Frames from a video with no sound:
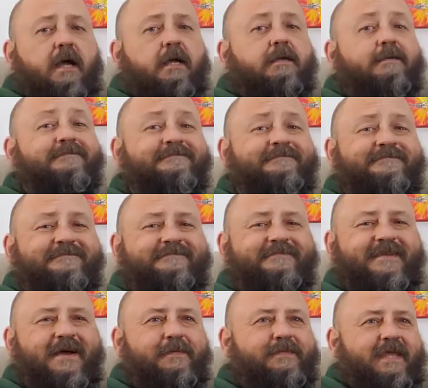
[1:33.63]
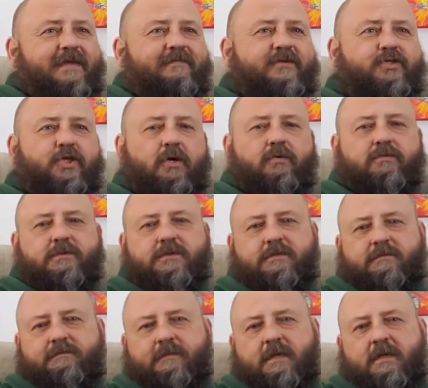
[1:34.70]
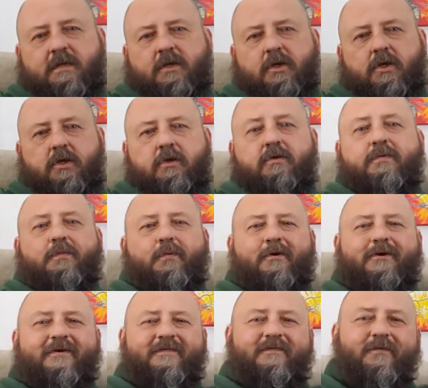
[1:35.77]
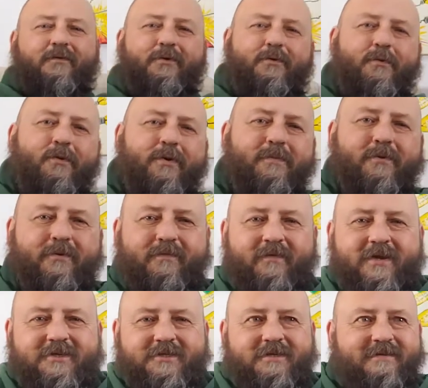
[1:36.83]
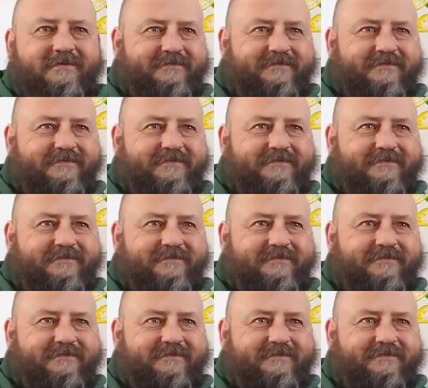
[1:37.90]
Hi, I'm David Jones, youth worker for the Quarter Brook region.